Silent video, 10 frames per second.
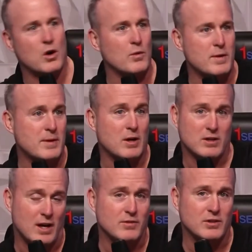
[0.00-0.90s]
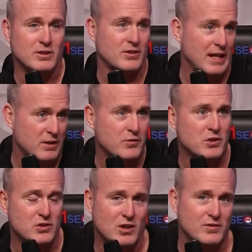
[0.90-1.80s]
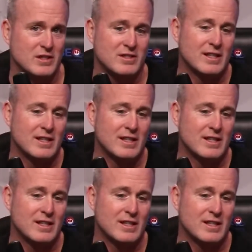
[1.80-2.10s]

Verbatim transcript: way to be our governor. Thank you for your service.